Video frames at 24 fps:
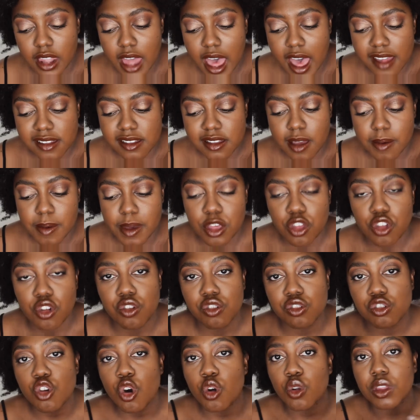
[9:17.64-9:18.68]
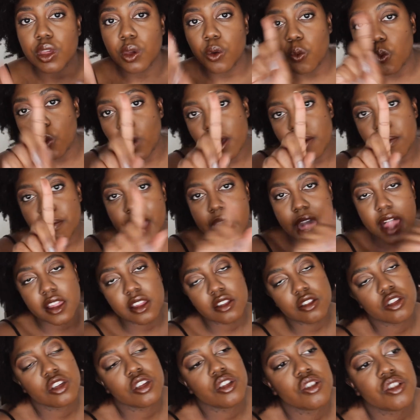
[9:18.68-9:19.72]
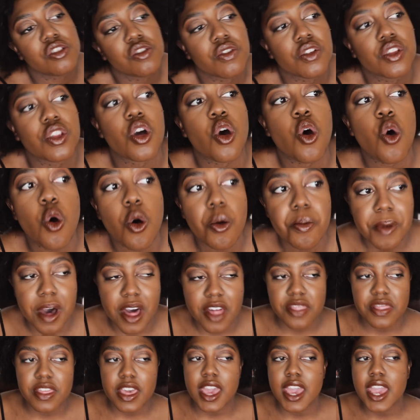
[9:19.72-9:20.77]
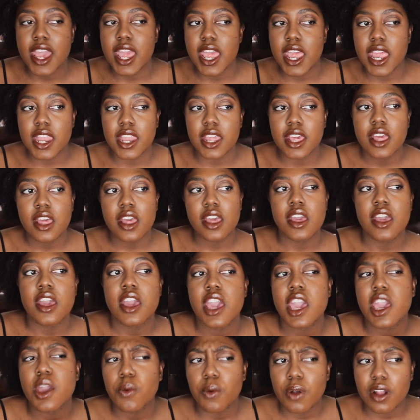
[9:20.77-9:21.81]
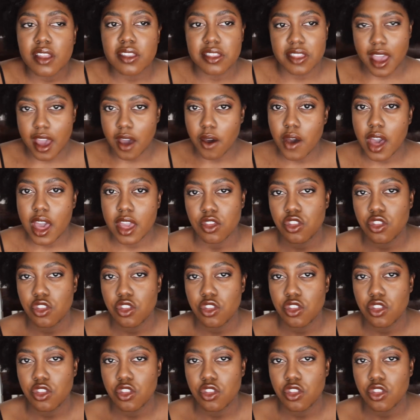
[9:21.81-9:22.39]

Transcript: Last time I chose only one palette to use for the whole month, and it worked out.